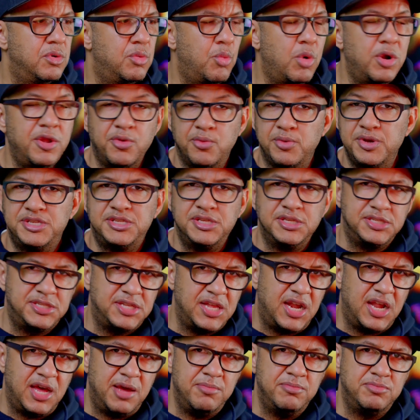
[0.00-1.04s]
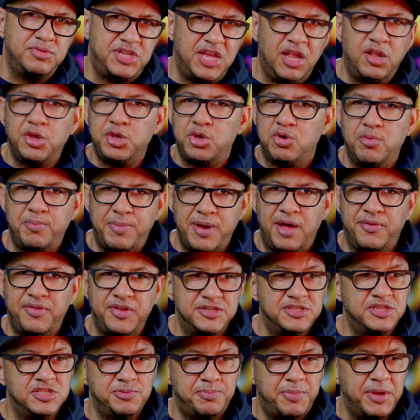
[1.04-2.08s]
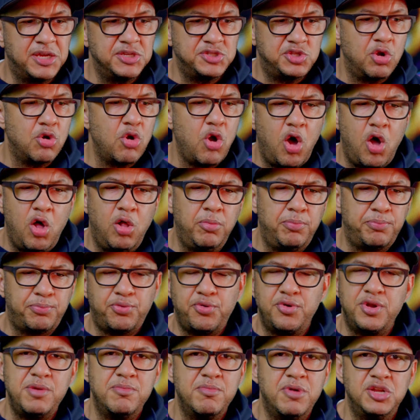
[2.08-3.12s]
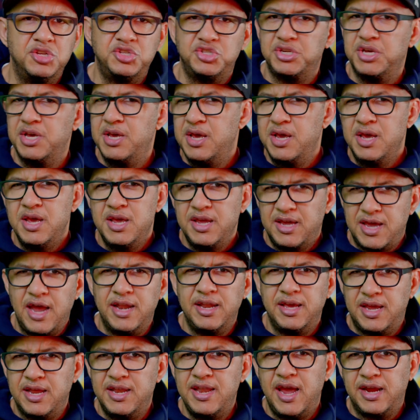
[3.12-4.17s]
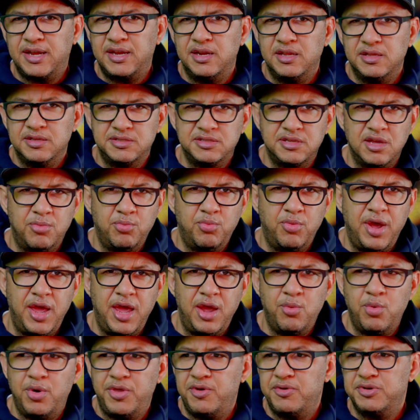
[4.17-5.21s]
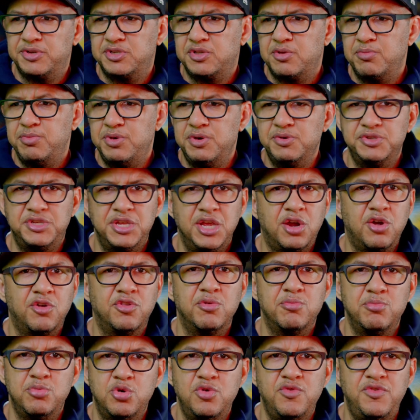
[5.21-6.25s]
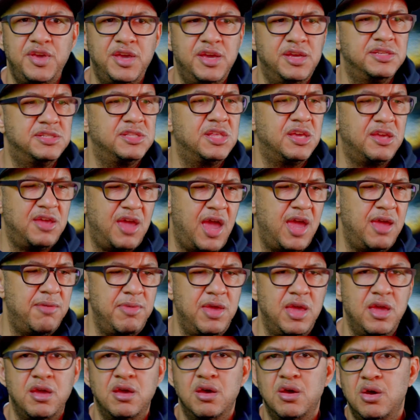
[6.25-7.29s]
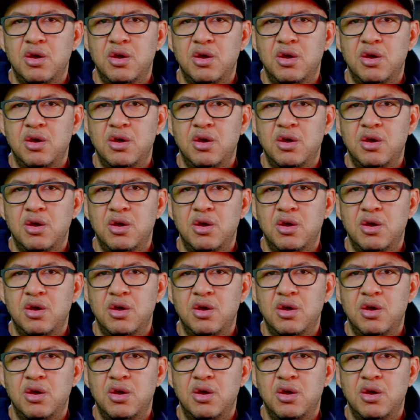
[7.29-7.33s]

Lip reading: One of the reasons that I'm telling you about these is because they're all pretty much kind of connected in some way, whether it's the music or the movies, the gaming,